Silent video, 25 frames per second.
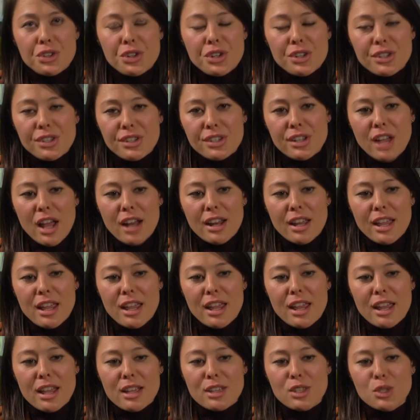you should
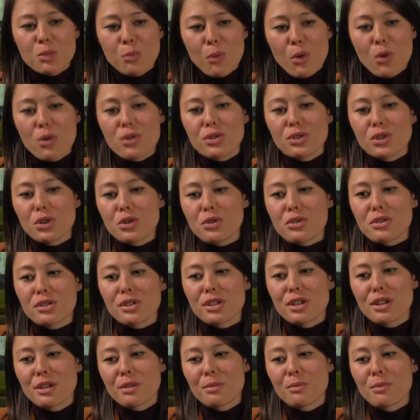study sport,
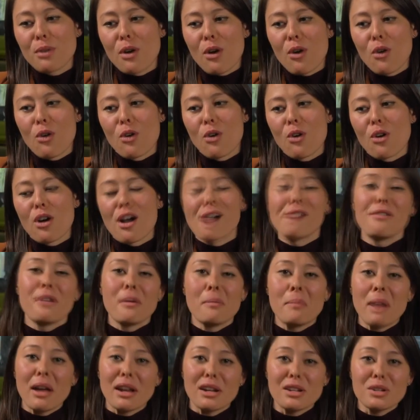tourism or
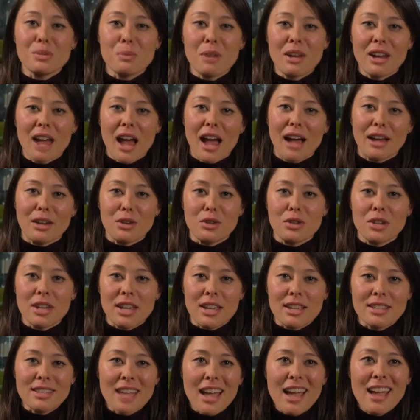event management at
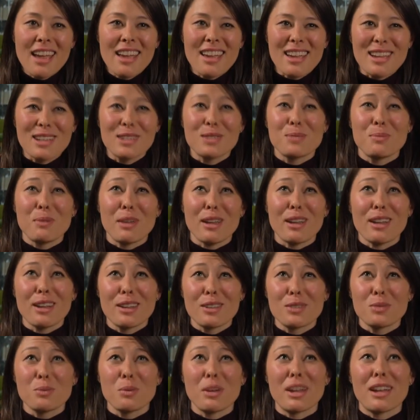UniSA is
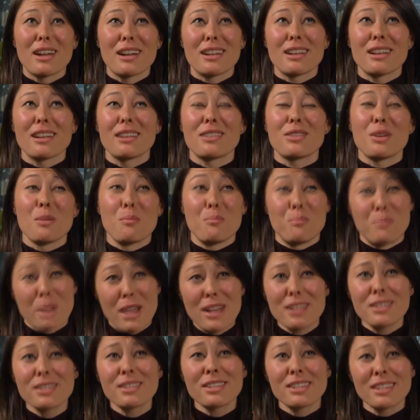because we are the
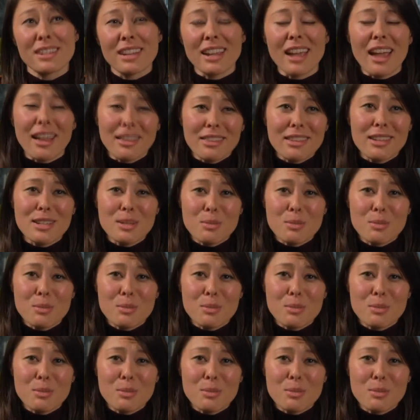best at